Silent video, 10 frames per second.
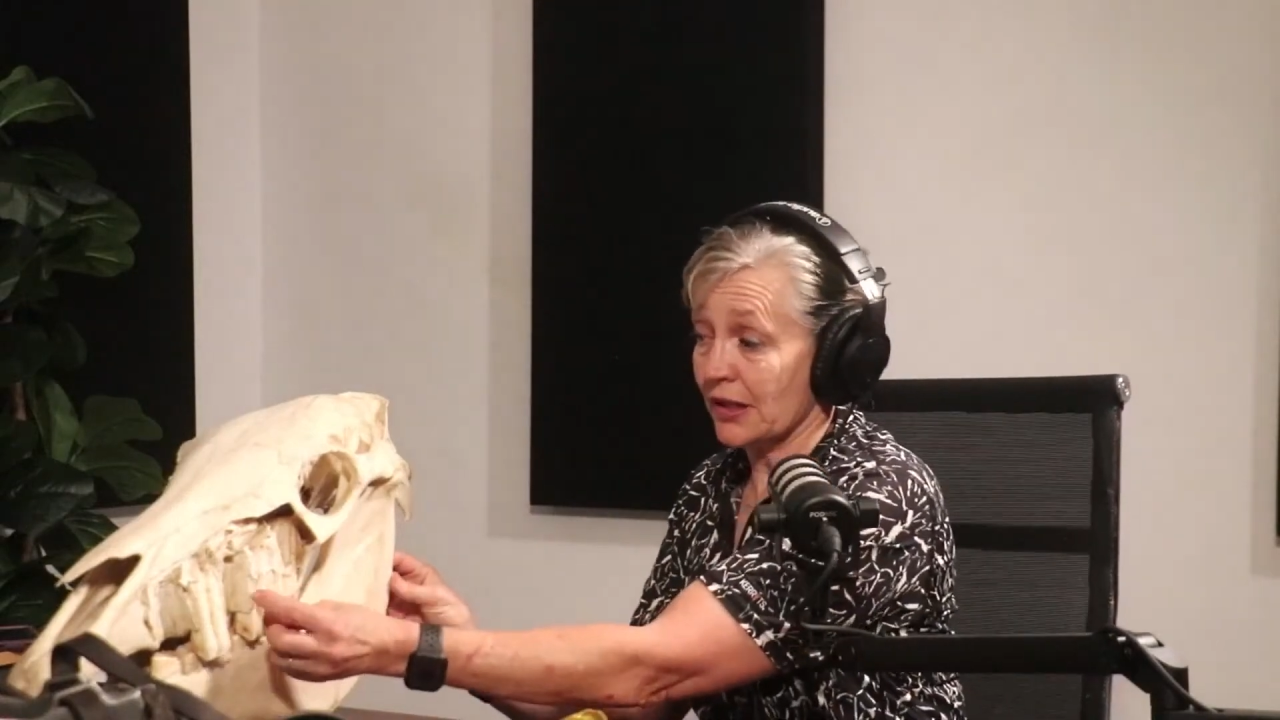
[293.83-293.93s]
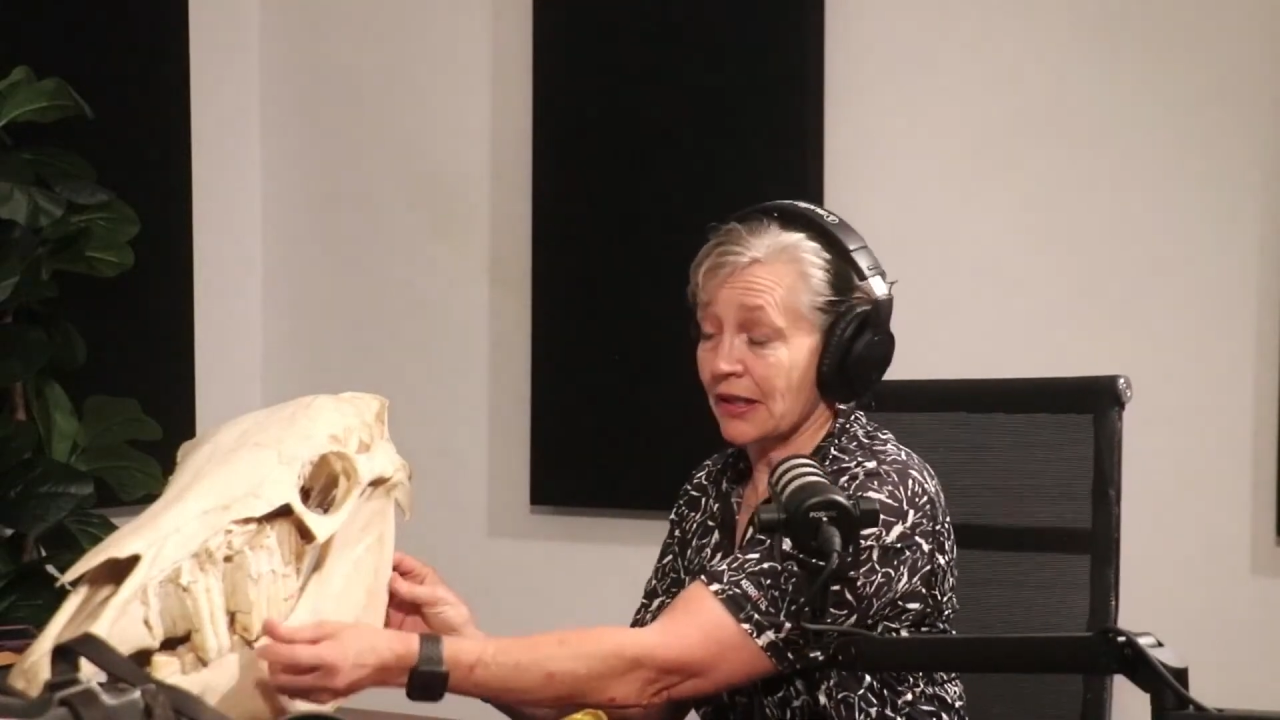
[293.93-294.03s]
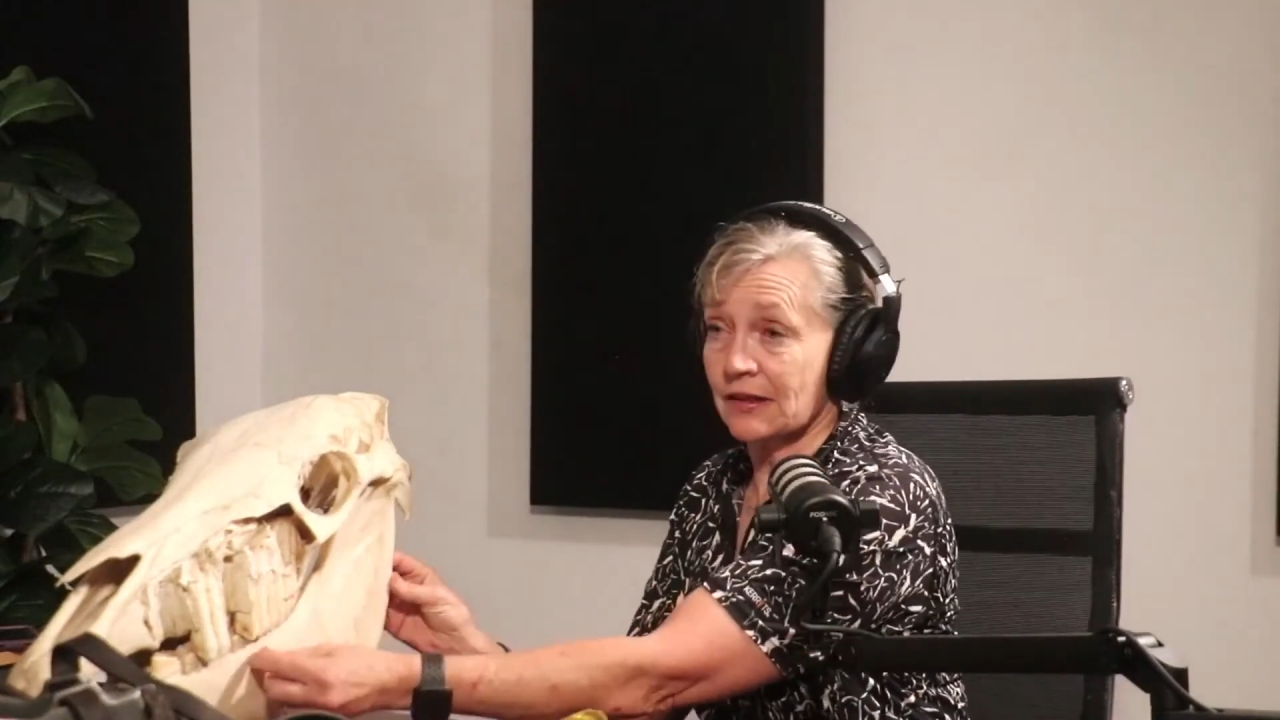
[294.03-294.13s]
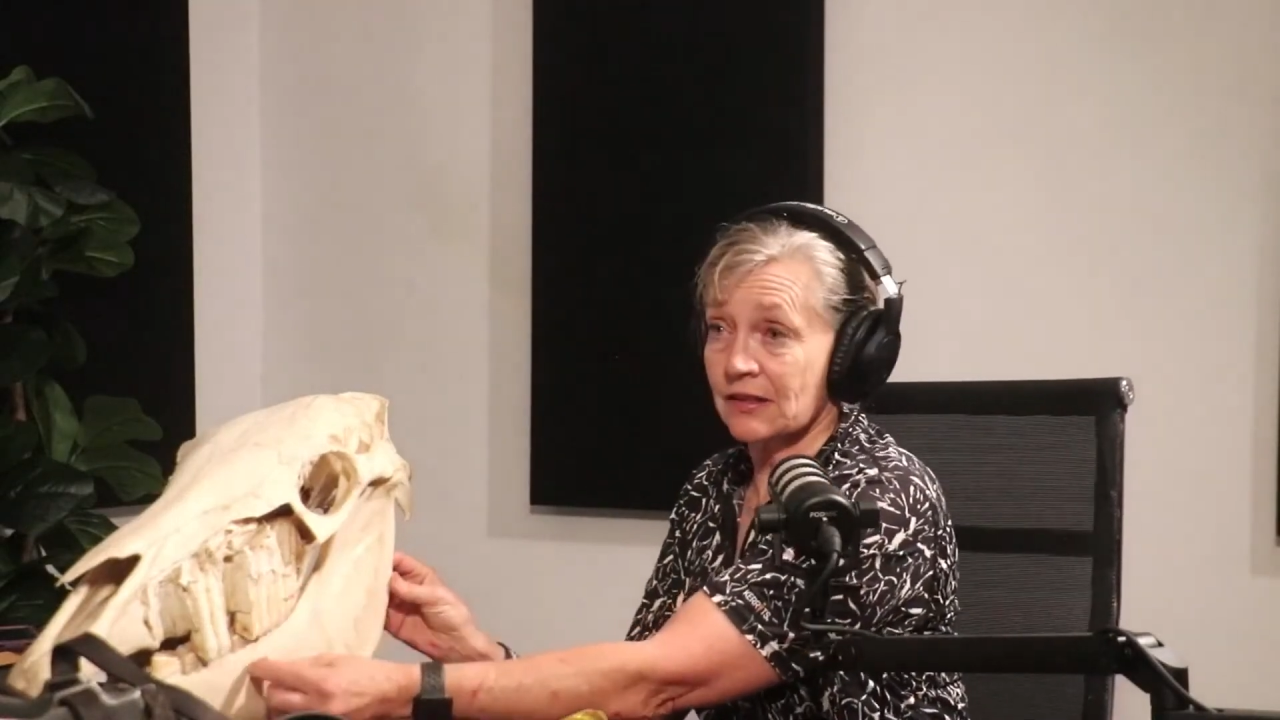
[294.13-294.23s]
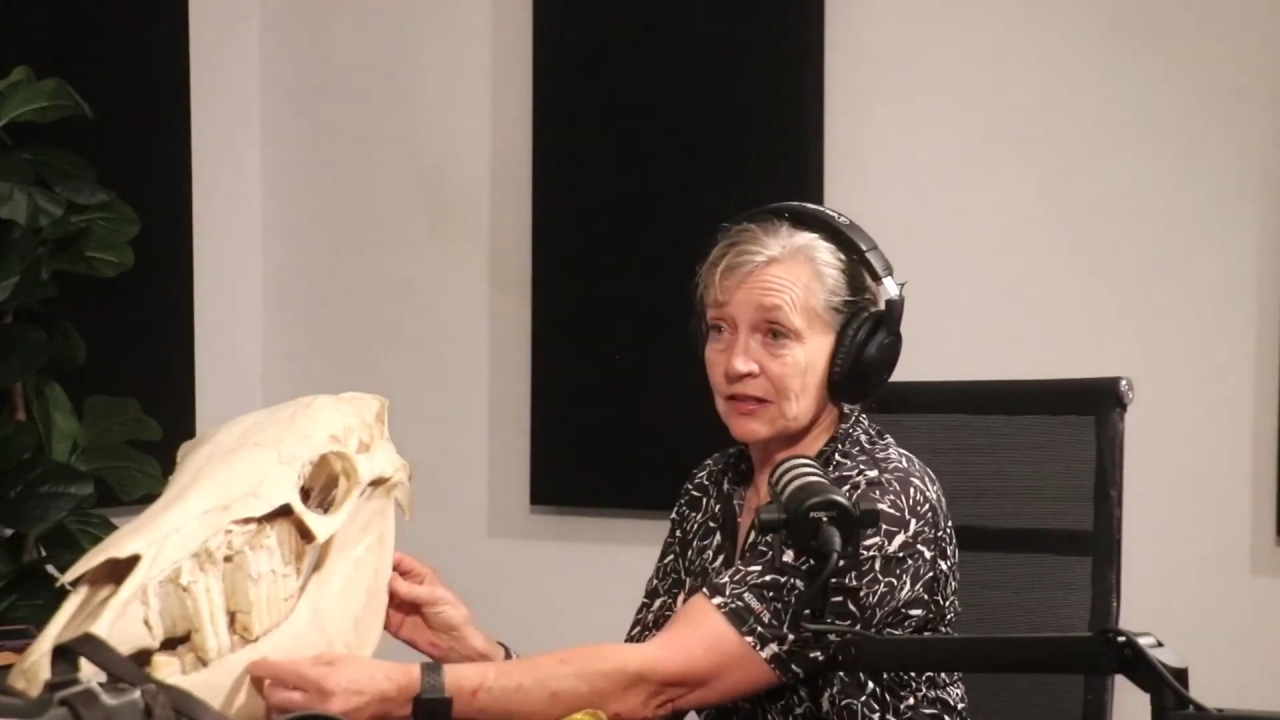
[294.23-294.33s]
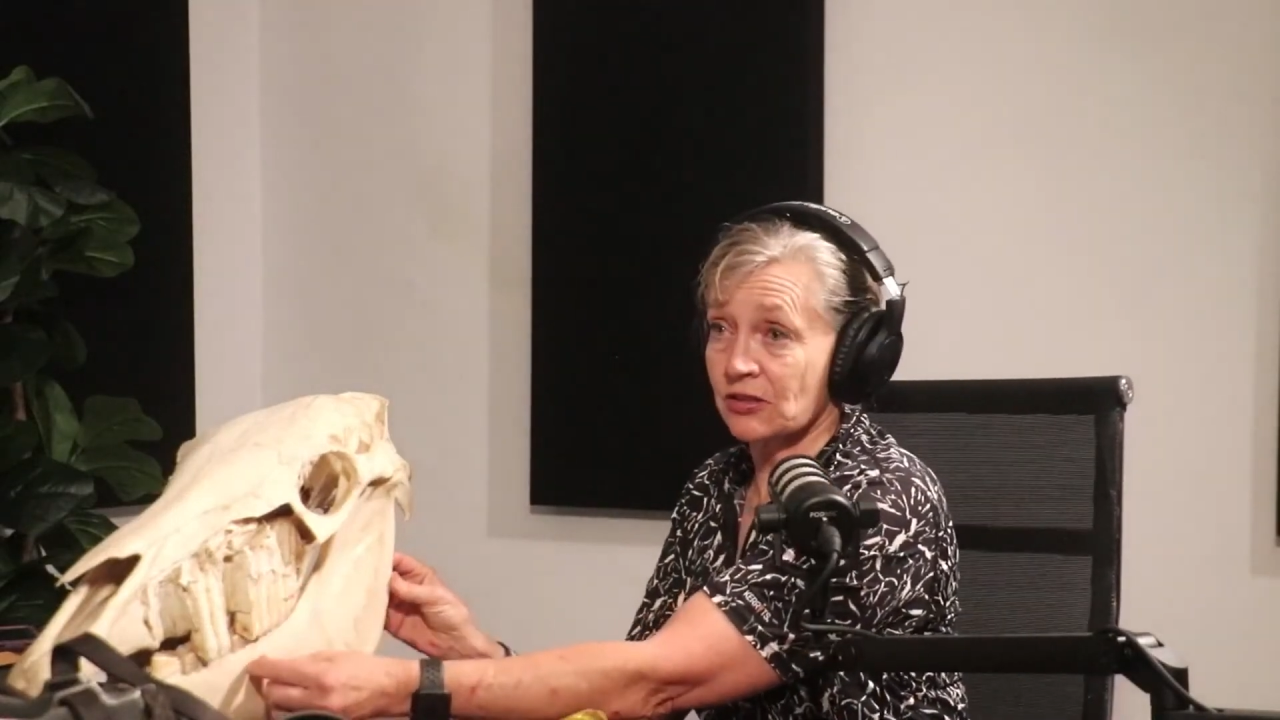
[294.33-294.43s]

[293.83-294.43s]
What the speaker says: to get this